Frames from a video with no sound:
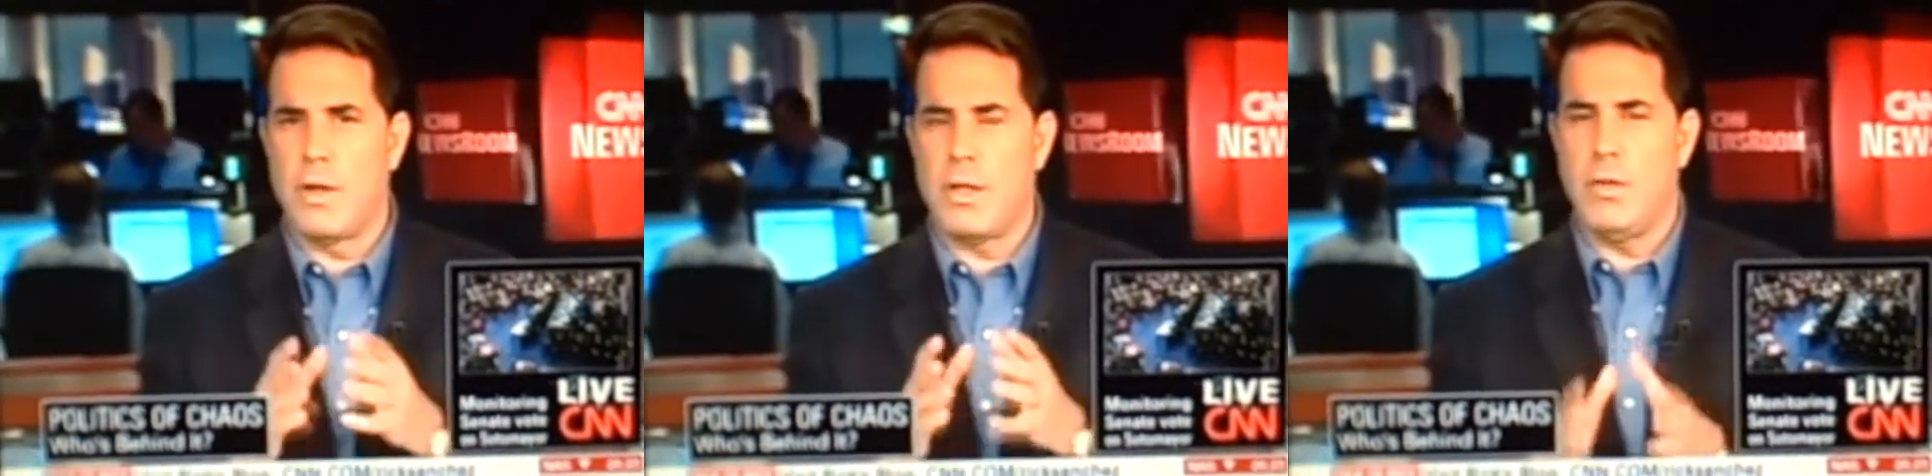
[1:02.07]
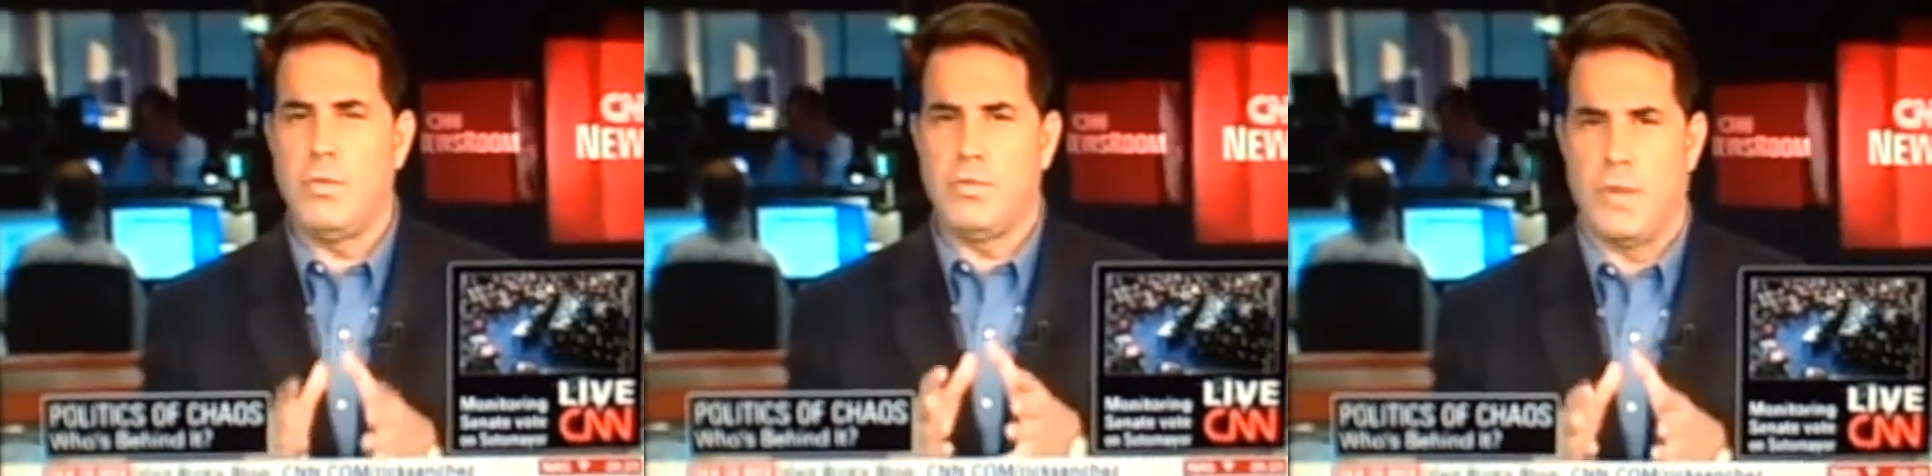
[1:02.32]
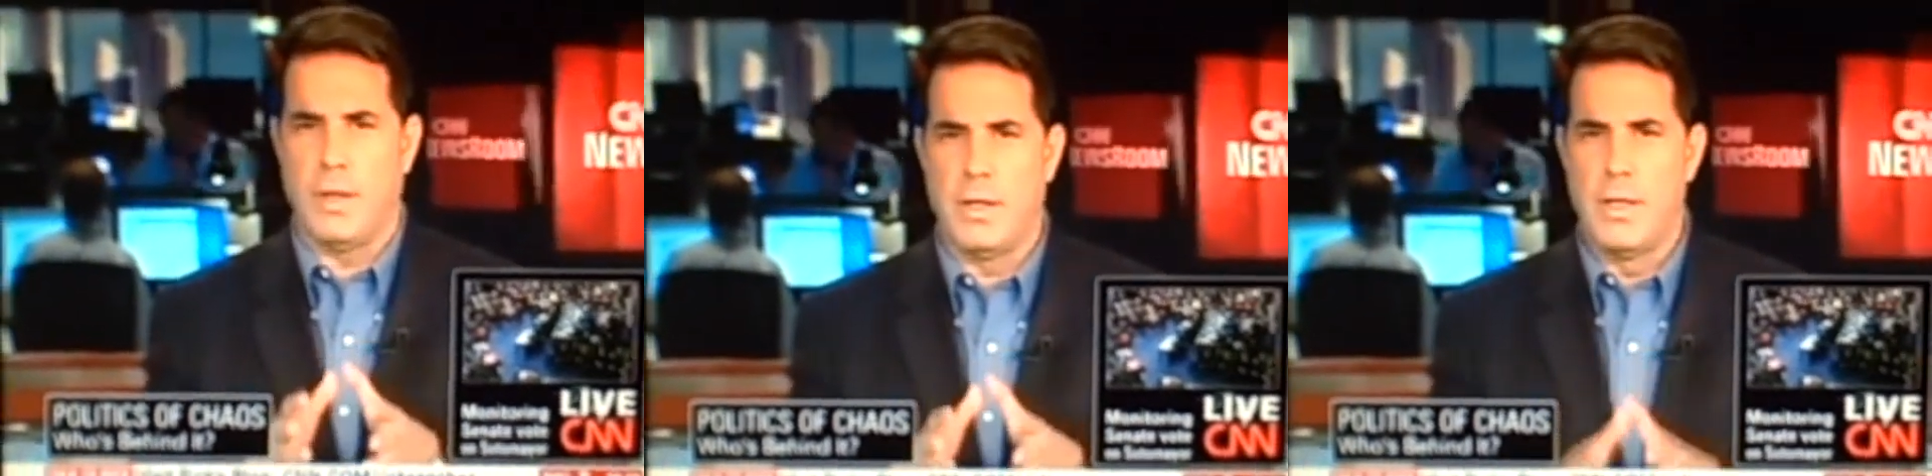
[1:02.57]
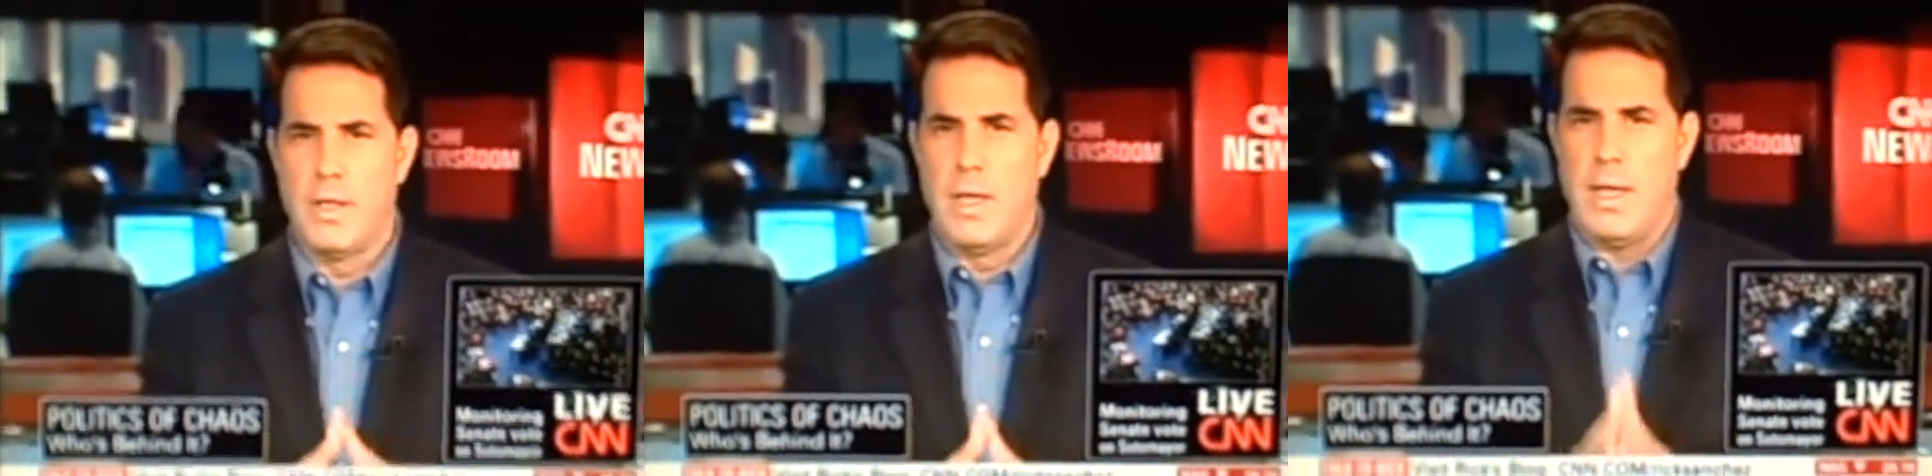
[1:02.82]
accusing
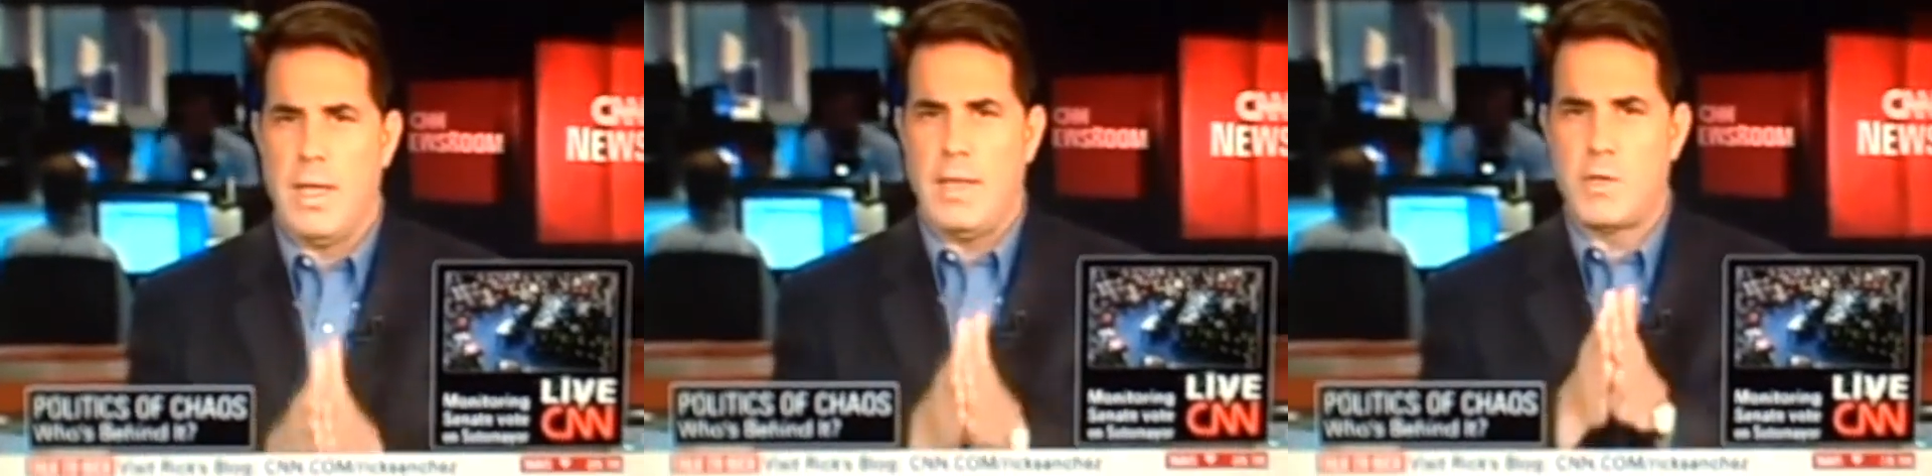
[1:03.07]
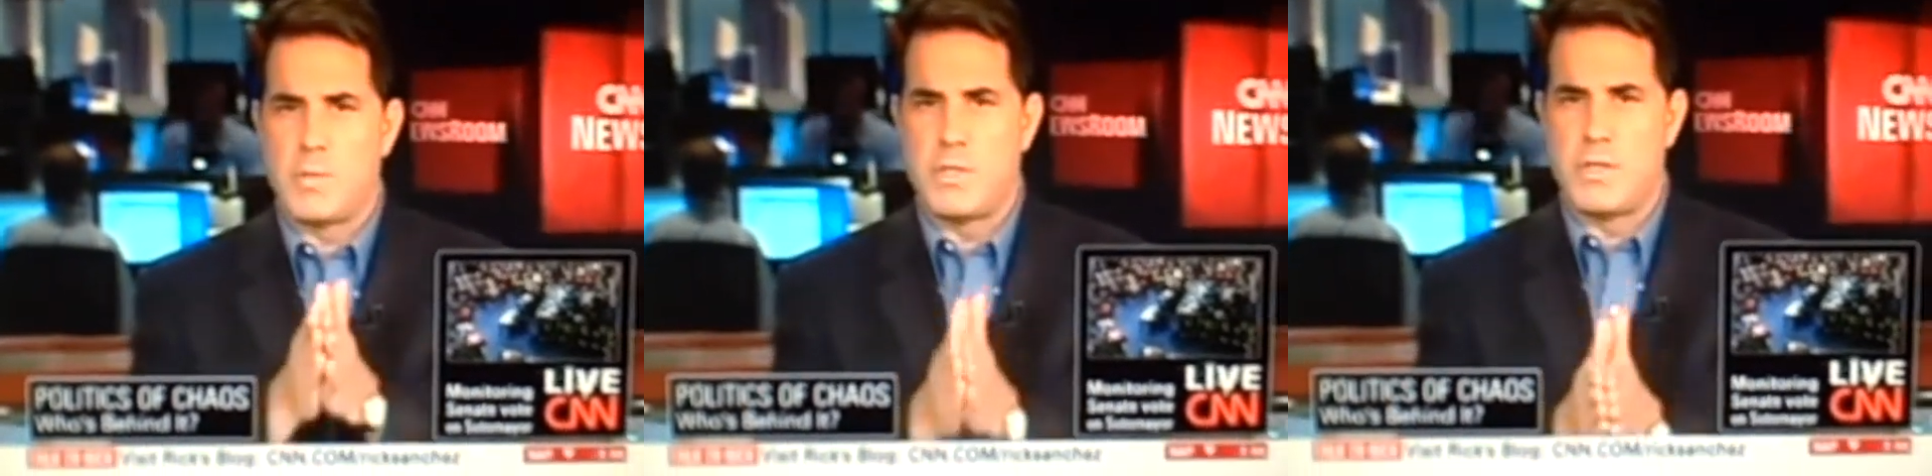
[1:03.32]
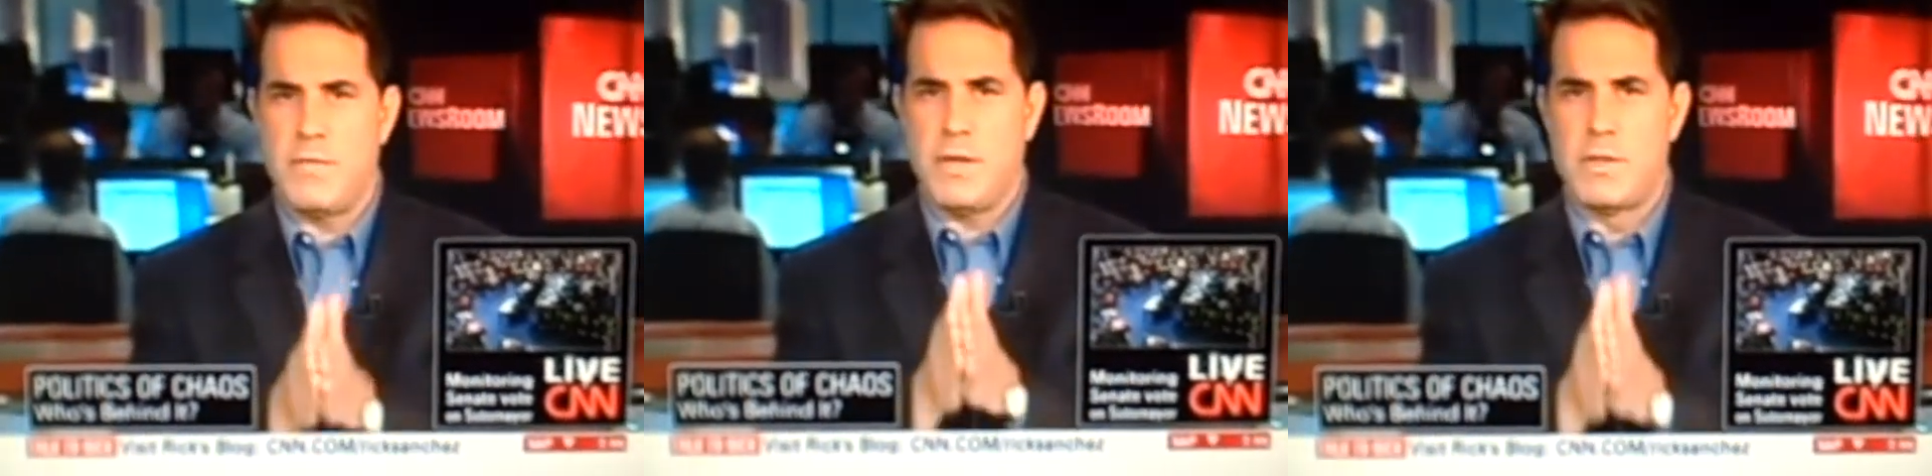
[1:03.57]
a specific